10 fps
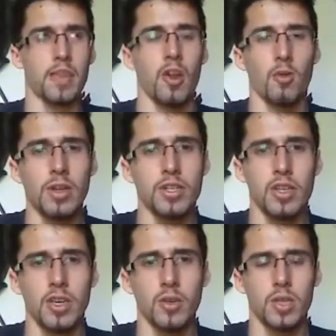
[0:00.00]
and they're
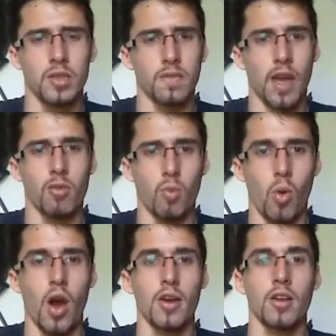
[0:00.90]
originally used to find
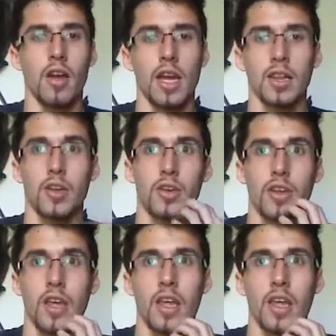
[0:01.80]
water. I learned.